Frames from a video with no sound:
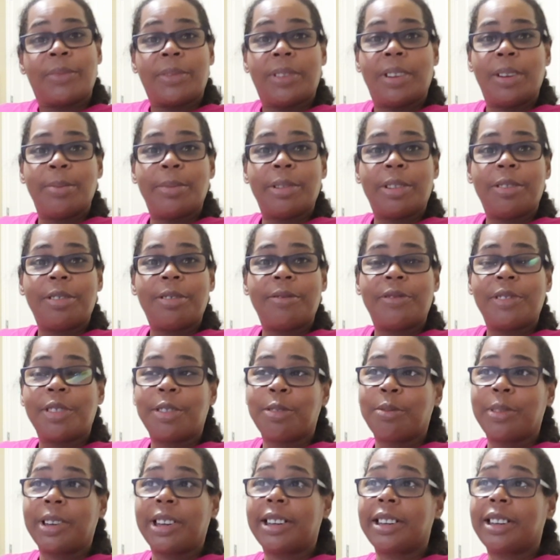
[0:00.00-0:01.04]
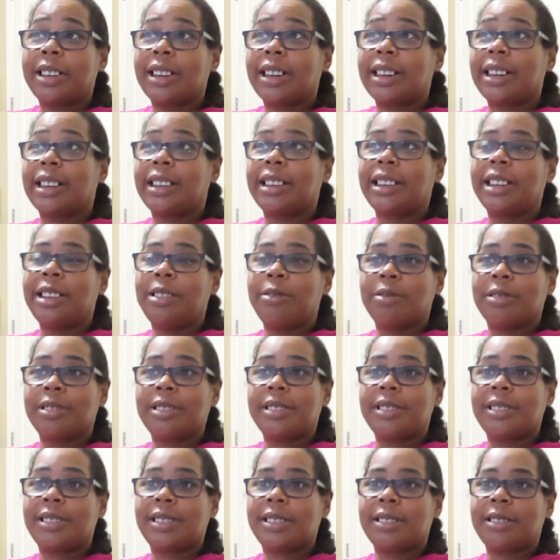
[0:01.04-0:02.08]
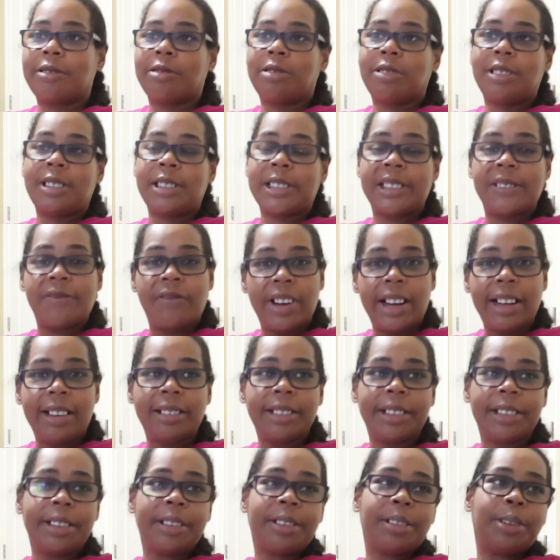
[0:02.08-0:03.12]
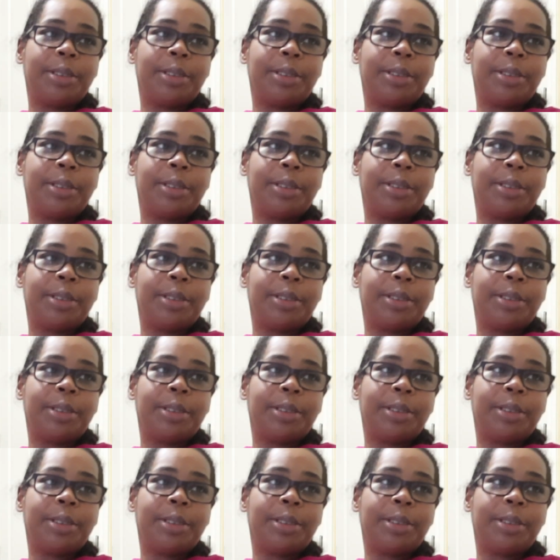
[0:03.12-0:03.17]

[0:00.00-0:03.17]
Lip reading: the middle of nowhere, and he runs across Fallon,